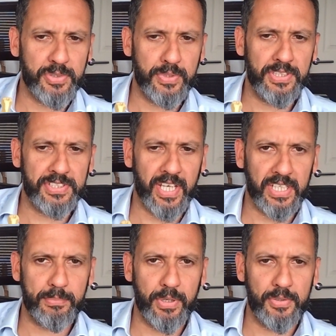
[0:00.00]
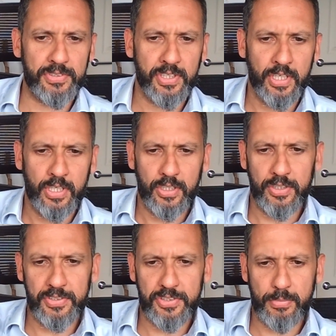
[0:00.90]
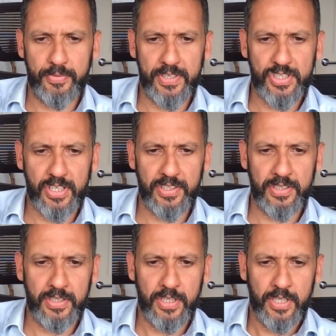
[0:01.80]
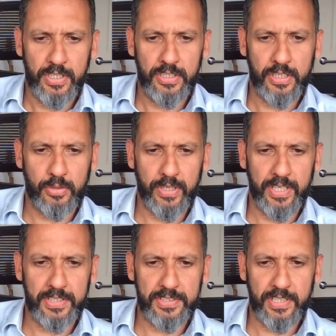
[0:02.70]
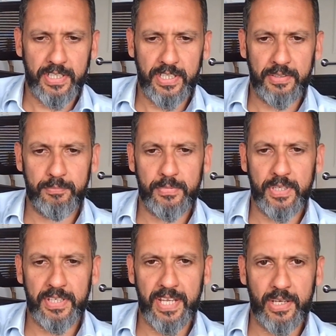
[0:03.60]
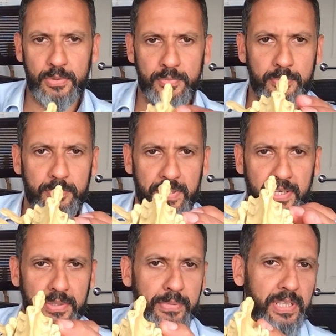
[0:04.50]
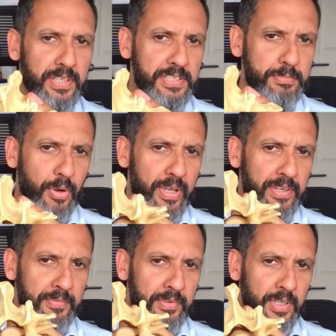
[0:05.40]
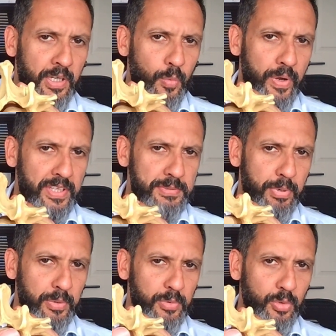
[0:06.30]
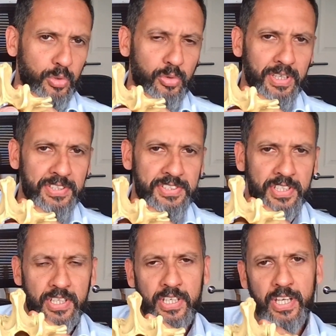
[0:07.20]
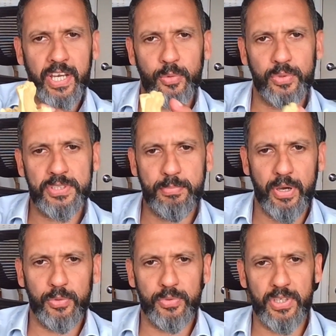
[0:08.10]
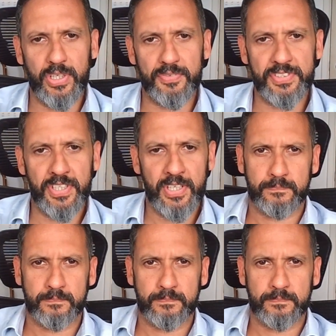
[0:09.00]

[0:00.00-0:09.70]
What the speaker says: So when you stack the bones on top of each other, you create a canal down the middle of the spine where the spinal cord runs and all the spinal nerves.